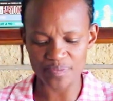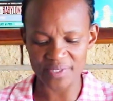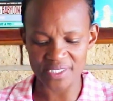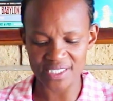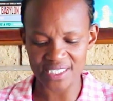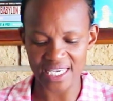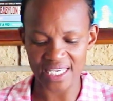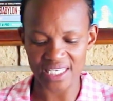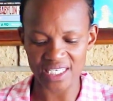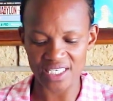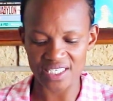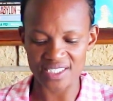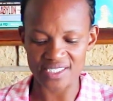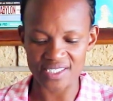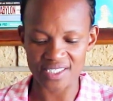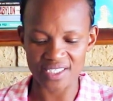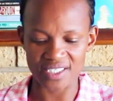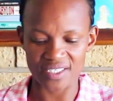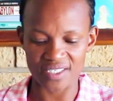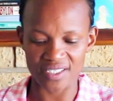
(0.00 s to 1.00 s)
BTEC
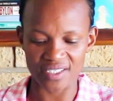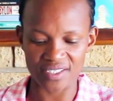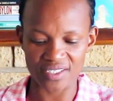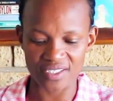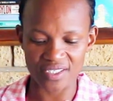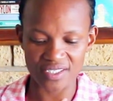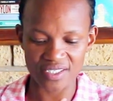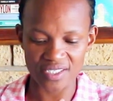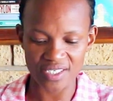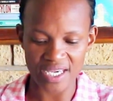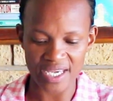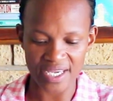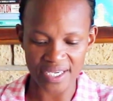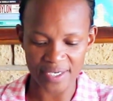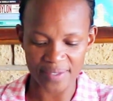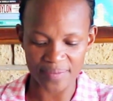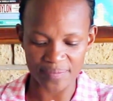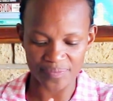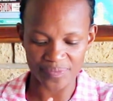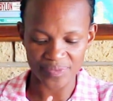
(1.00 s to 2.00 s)
is in
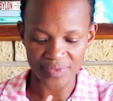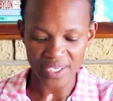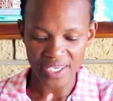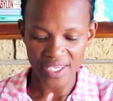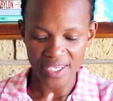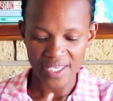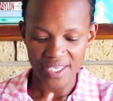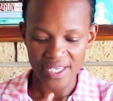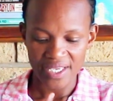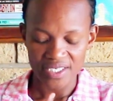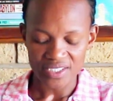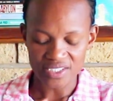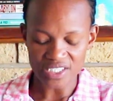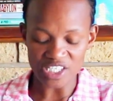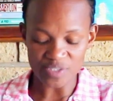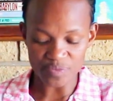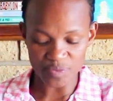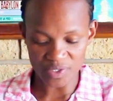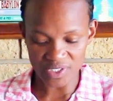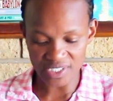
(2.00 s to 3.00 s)

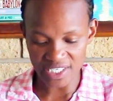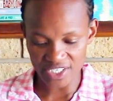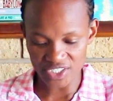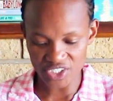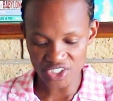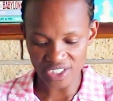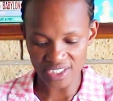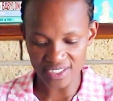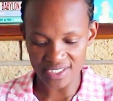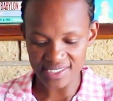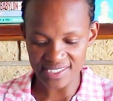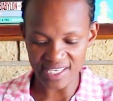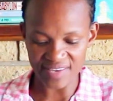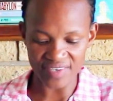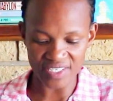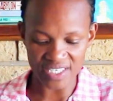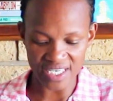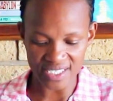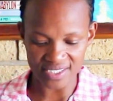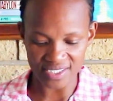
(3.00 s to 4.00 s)
transportation,
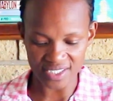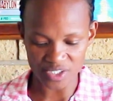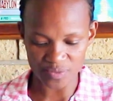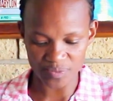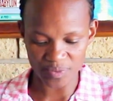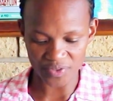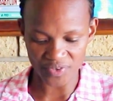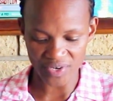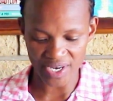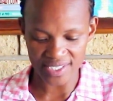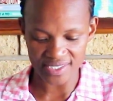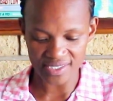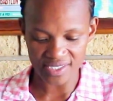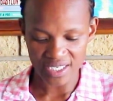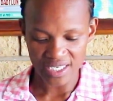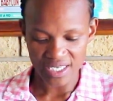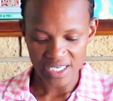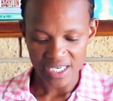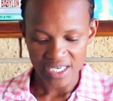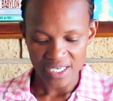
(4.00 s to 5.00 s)
7 years experience,
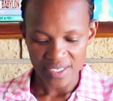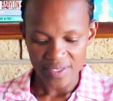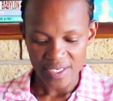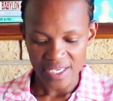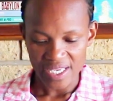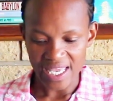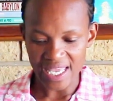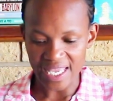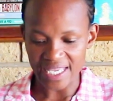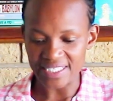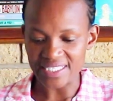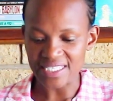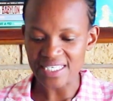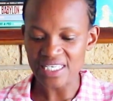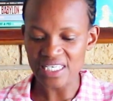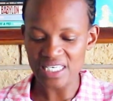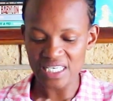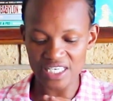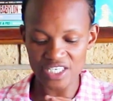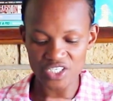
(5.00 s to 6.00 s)
and
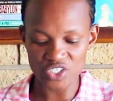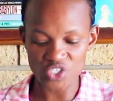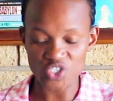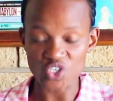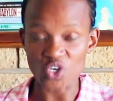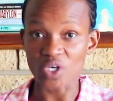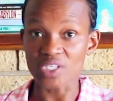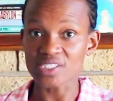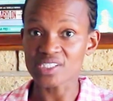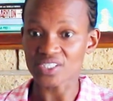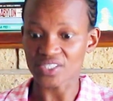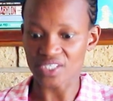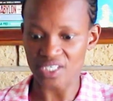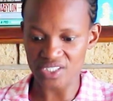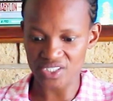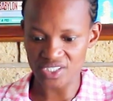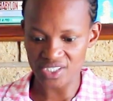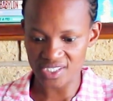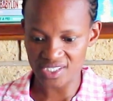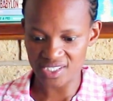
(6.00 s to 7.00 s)
he is not
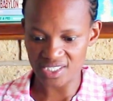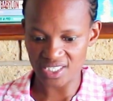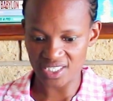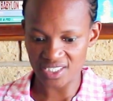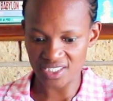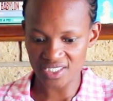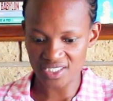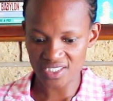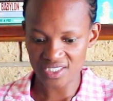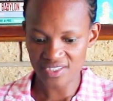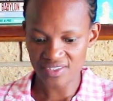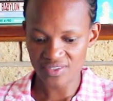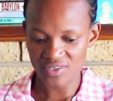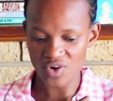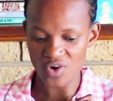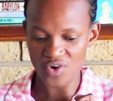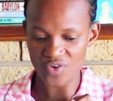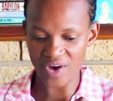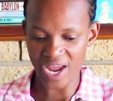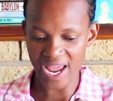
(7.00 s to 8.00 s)
registered.
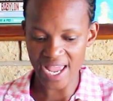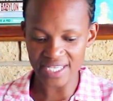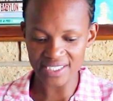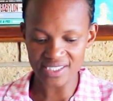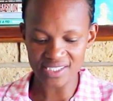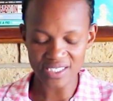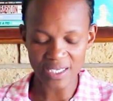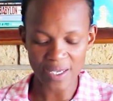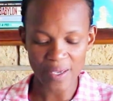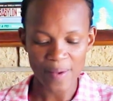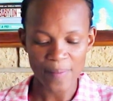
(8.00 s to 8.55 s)
All right,